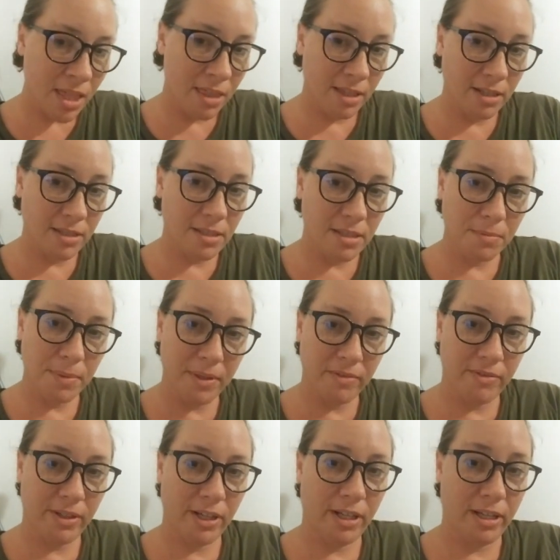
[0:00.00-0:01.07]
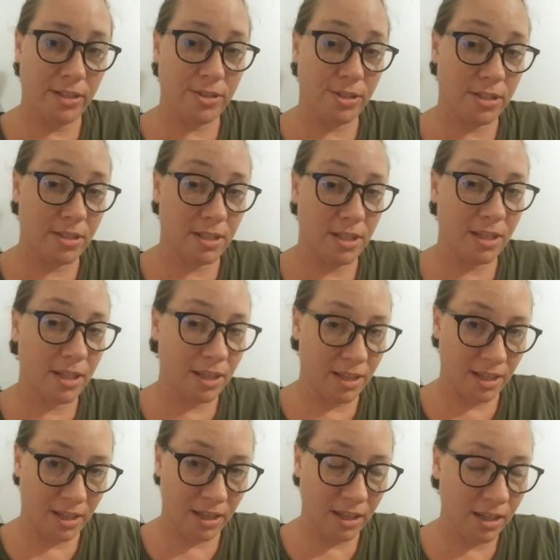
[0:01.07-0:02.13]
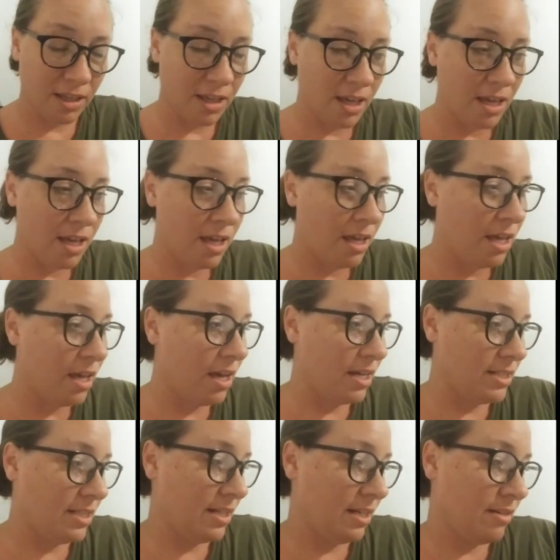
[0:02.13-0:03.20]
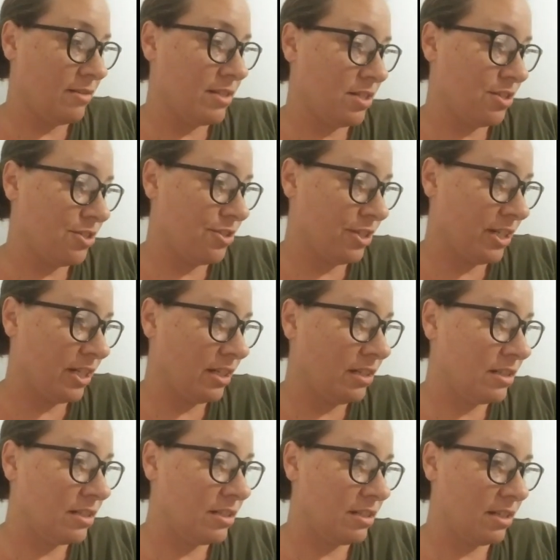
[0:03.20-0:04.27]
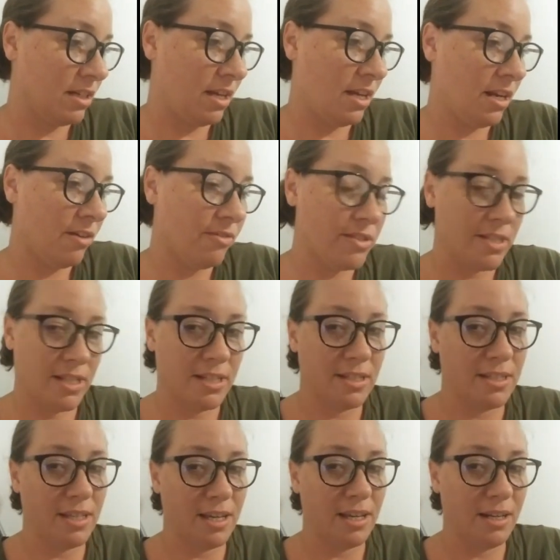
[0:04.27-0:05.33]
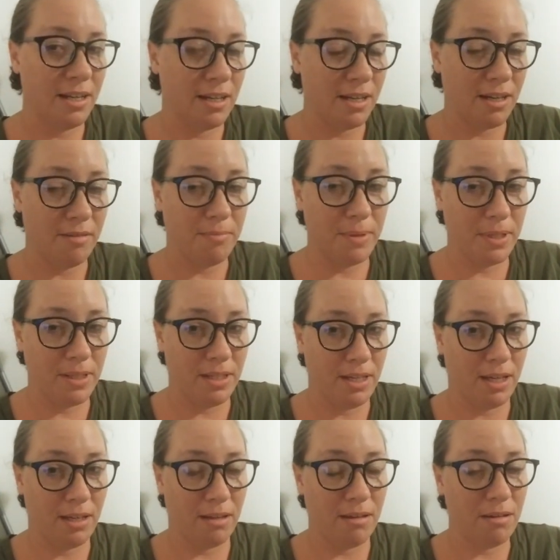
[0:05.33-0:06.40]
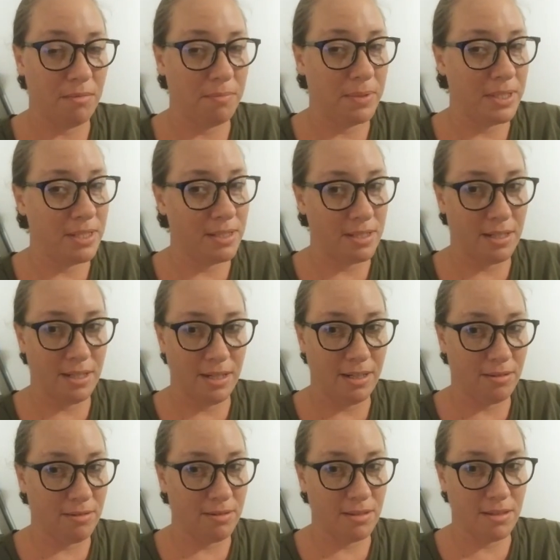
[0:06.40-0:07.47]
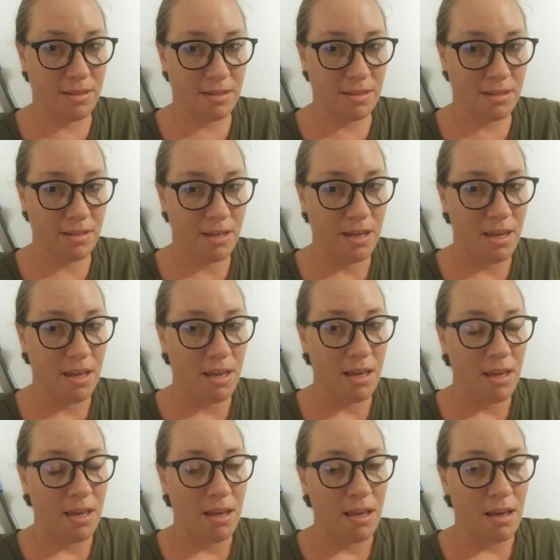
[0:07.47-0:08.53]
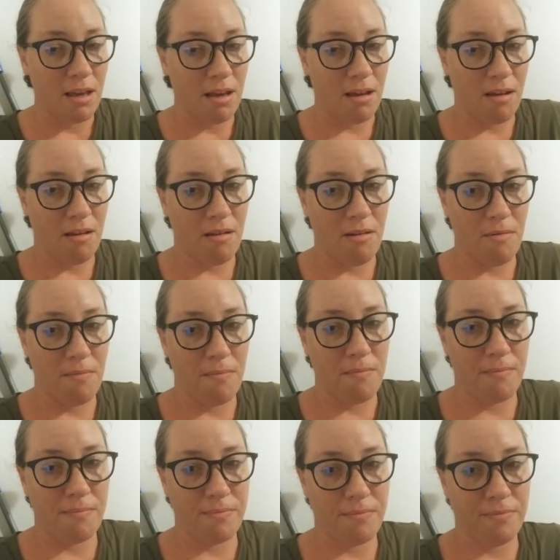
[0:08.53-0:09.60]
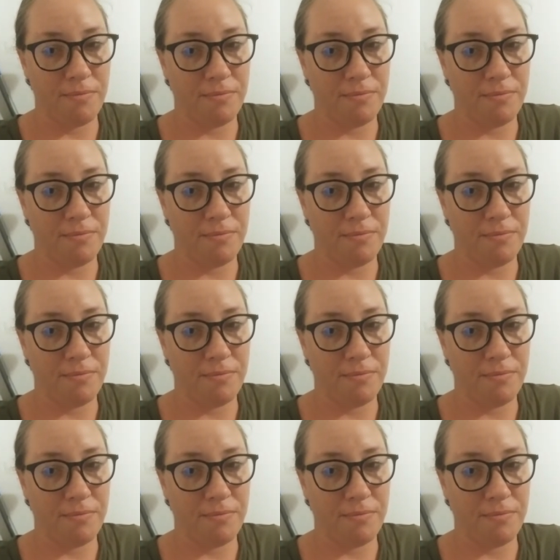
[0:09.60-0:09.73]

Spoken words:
things have been very interesting lately. I did have surgery, and ever since then, I've been like on pins and needles. Um,